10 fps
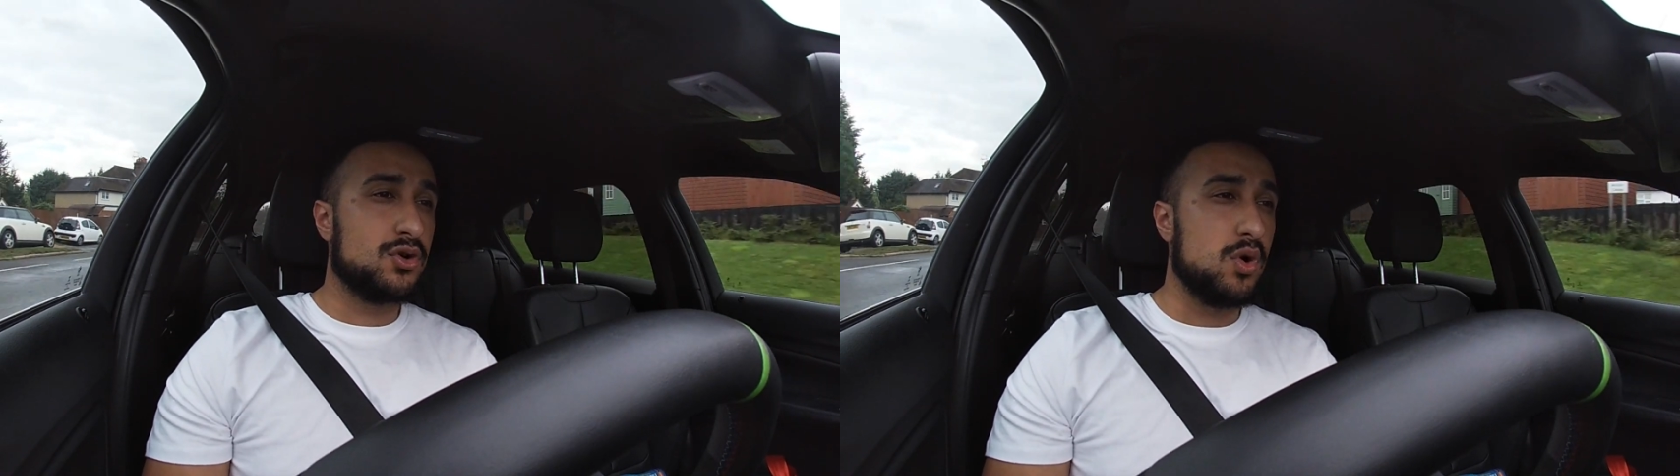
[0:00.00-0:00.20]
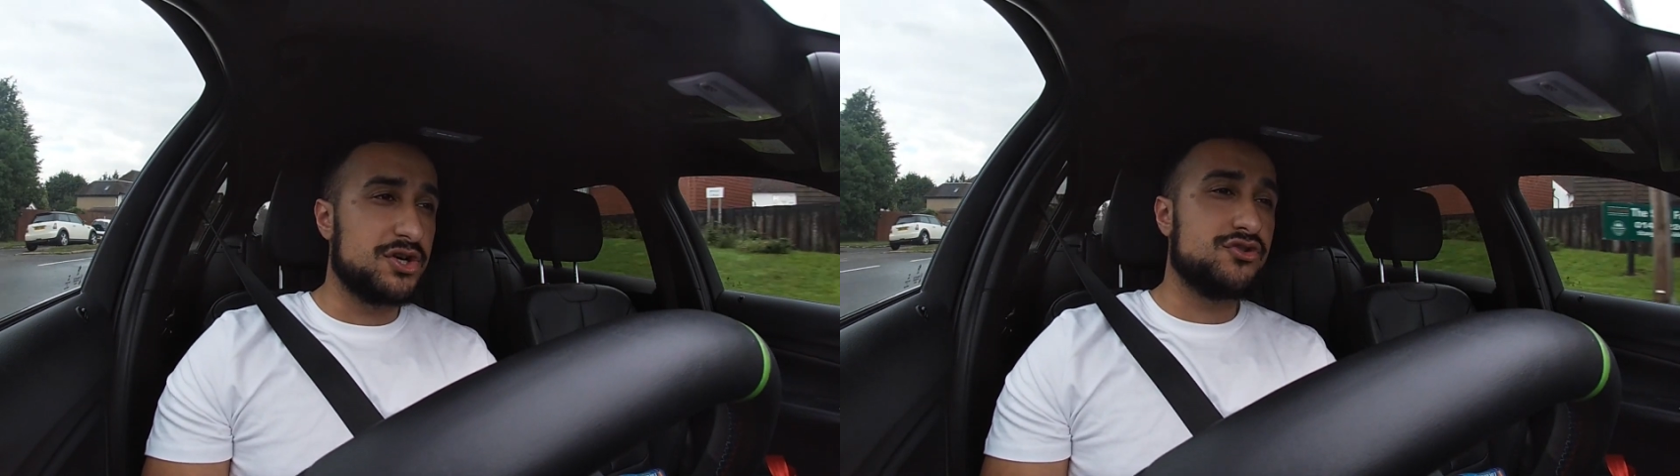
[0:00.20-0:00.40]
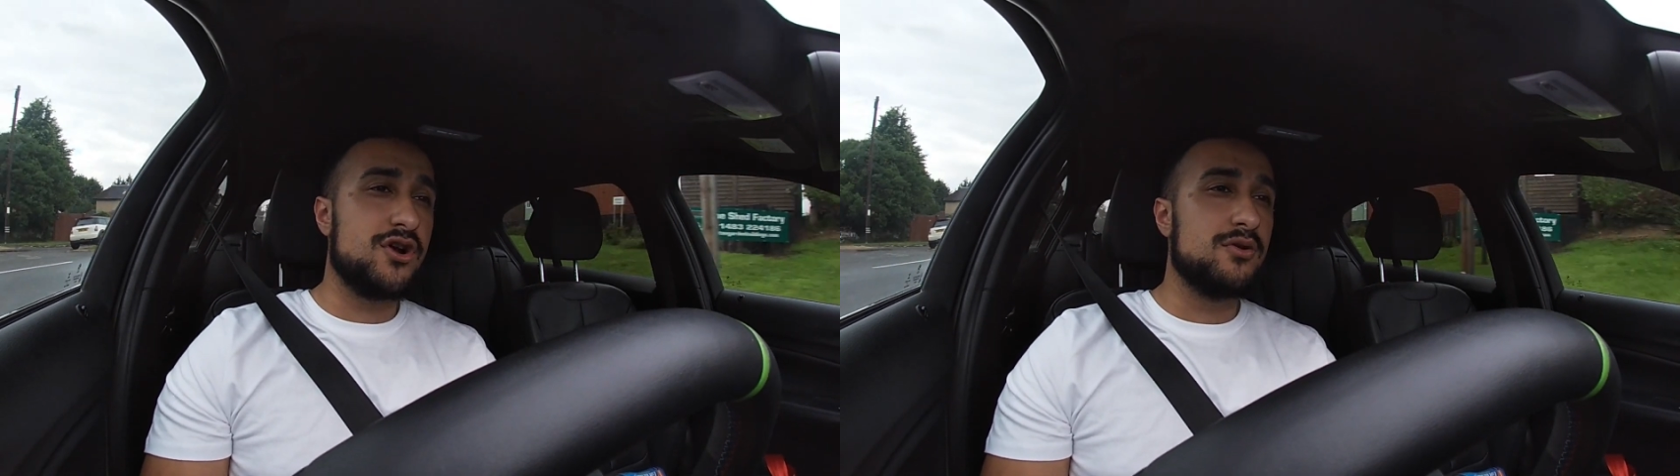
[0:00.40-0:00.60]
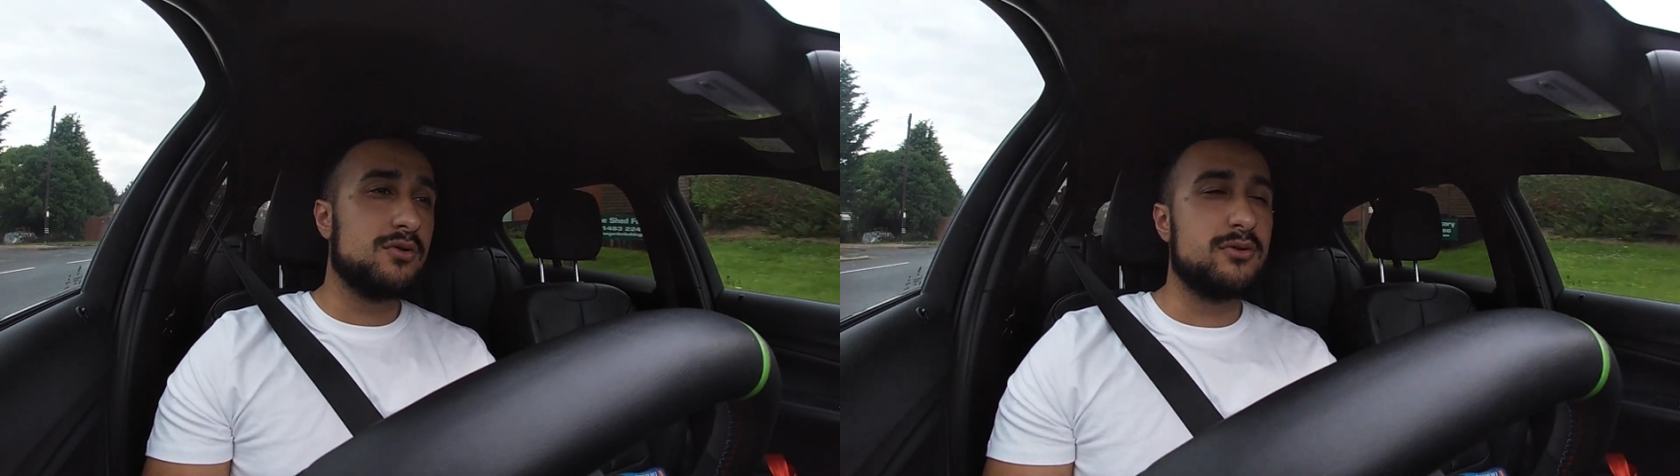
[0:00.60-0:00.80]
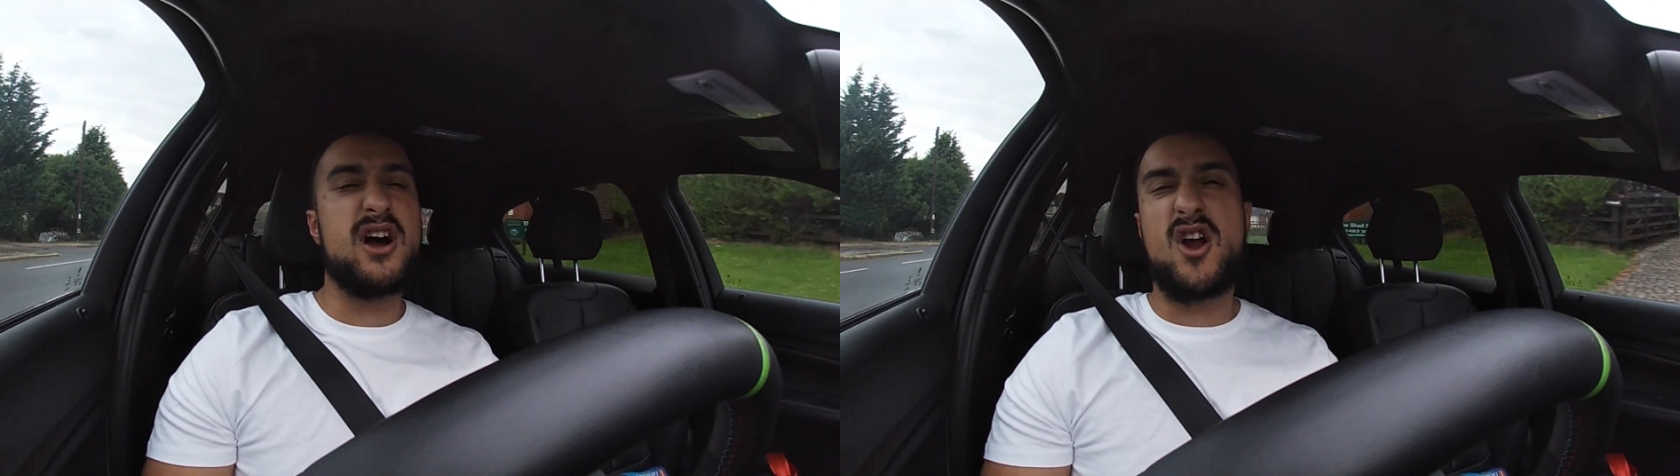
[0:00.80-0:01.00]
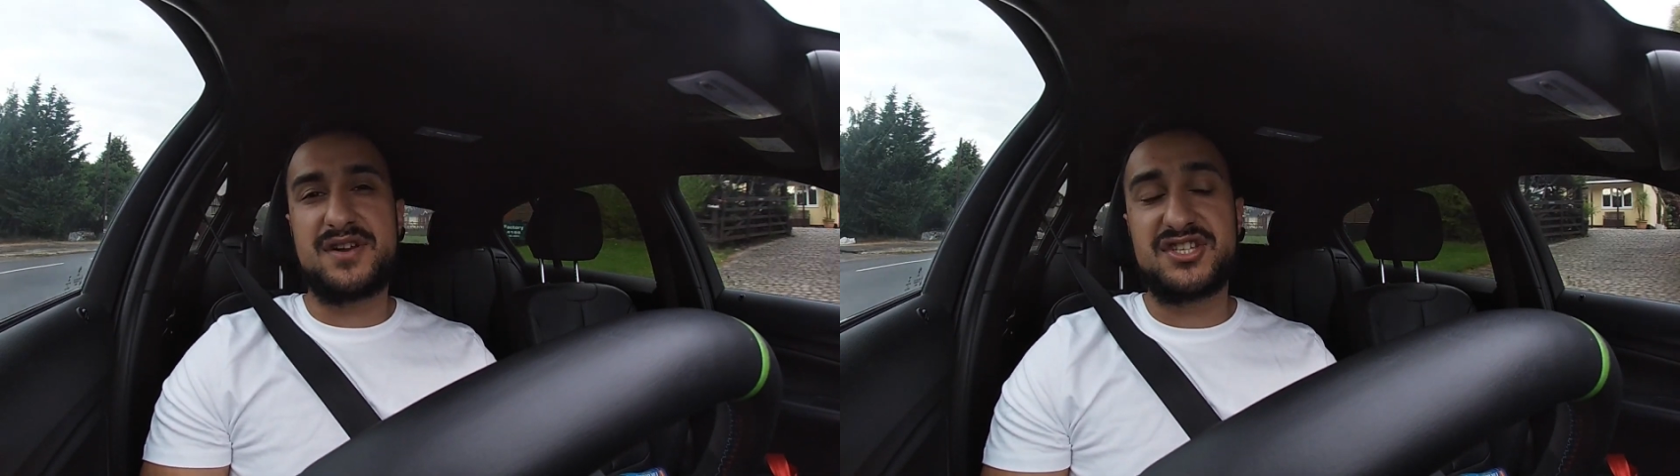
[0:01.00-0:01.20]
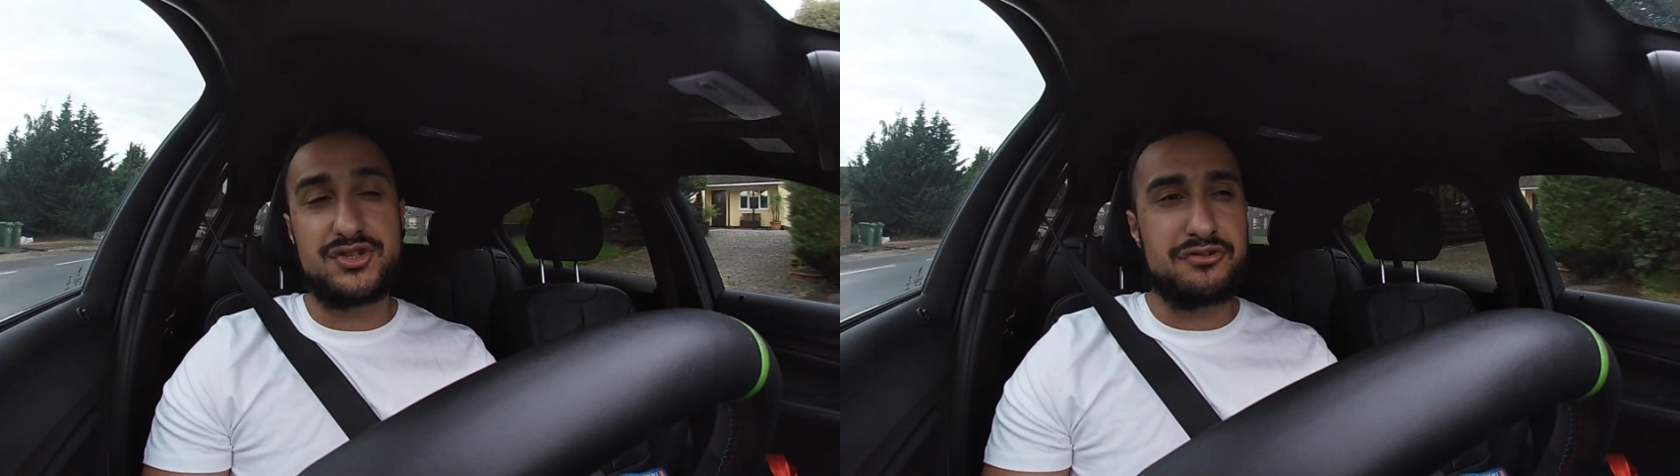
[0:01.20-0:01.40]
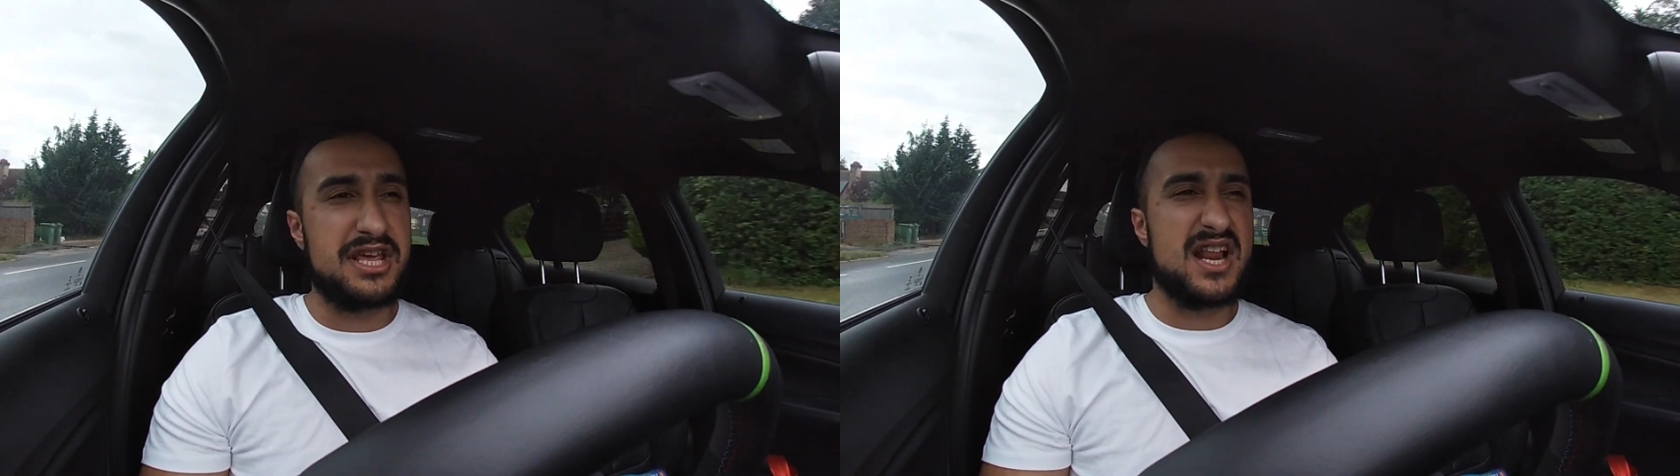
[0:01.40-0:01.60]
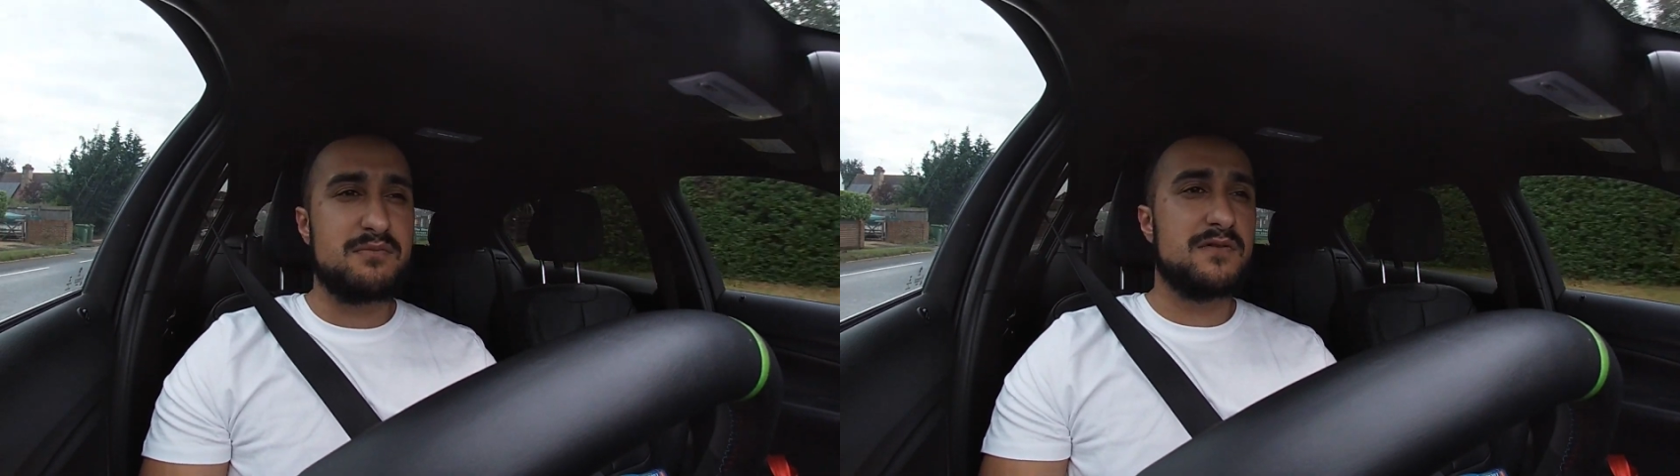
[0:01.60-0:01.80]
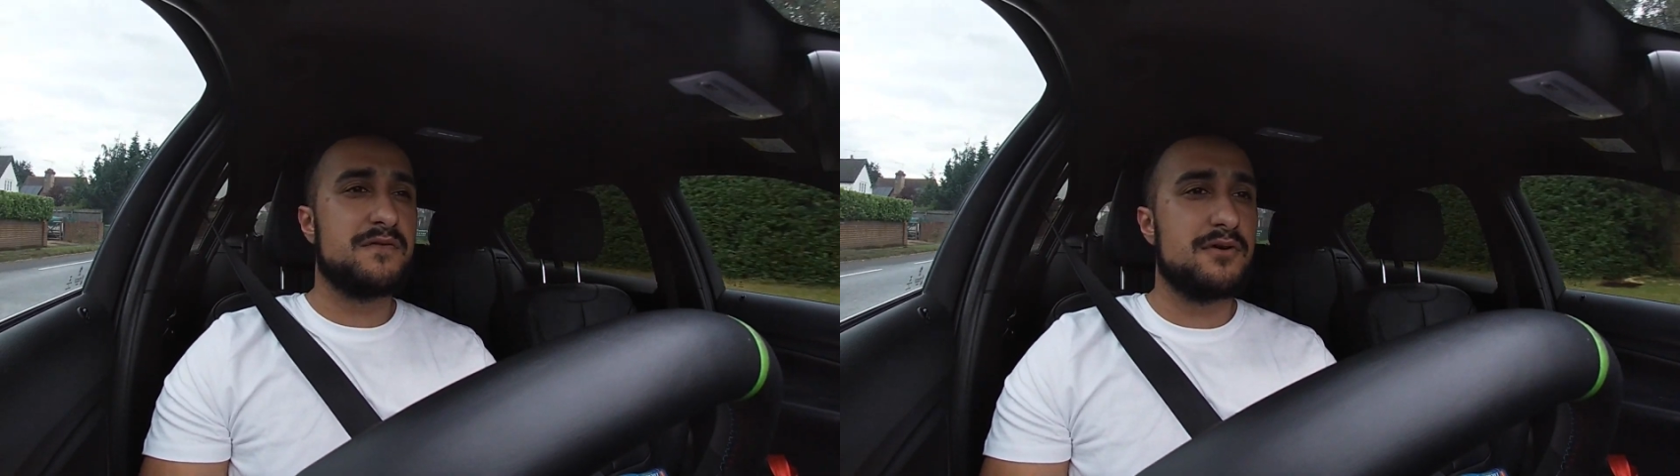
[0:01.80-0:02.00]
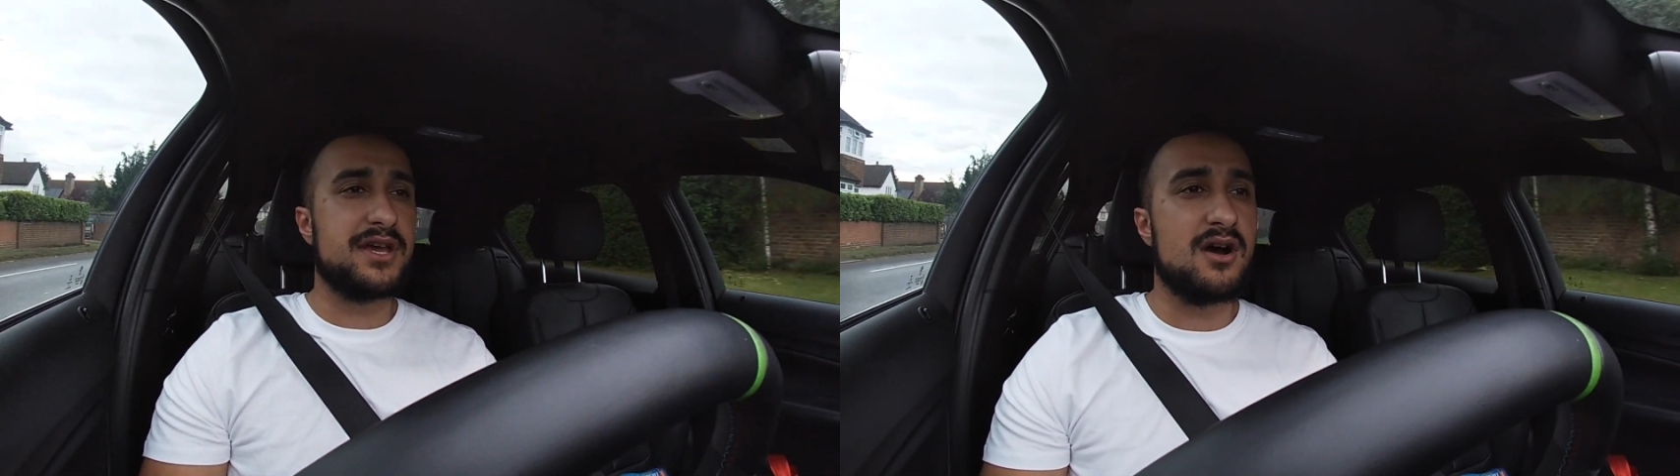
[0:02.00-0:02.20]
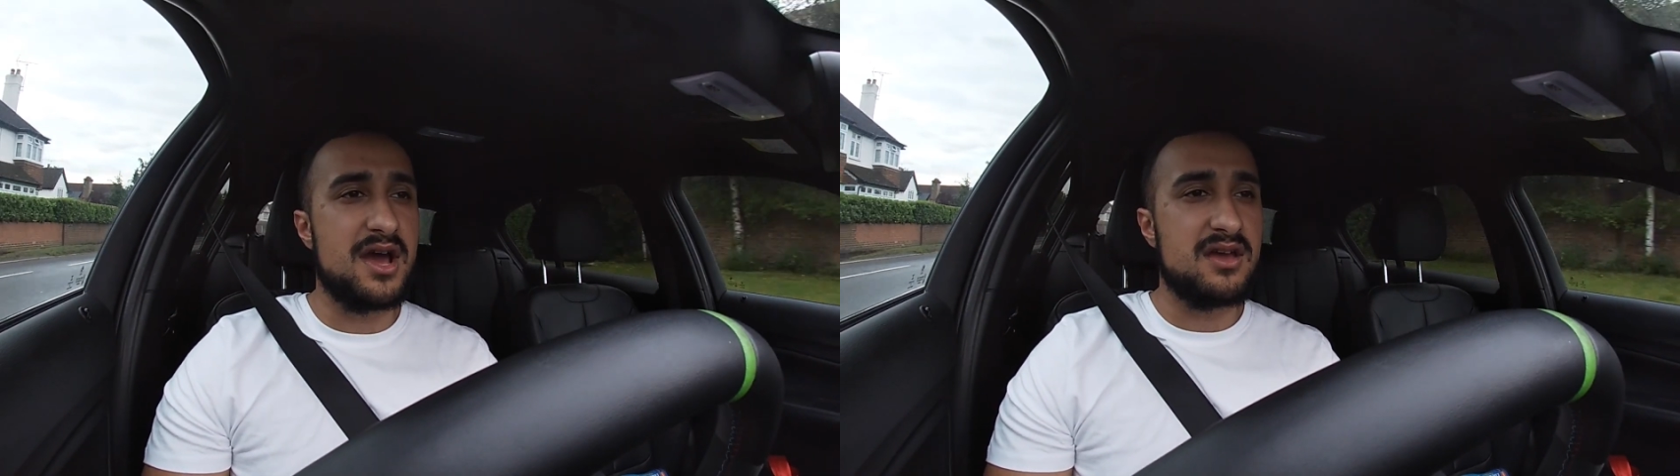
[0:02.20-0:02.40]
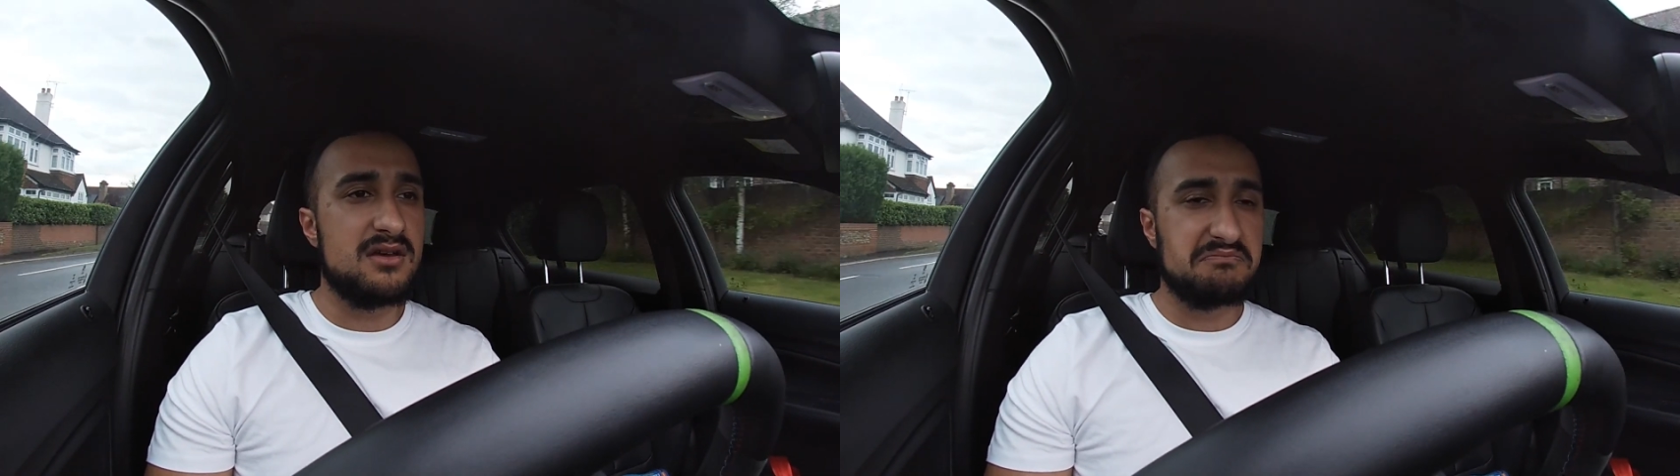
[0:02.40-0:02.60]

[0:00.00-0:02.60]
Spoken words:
Quattro, RS3 and M140i,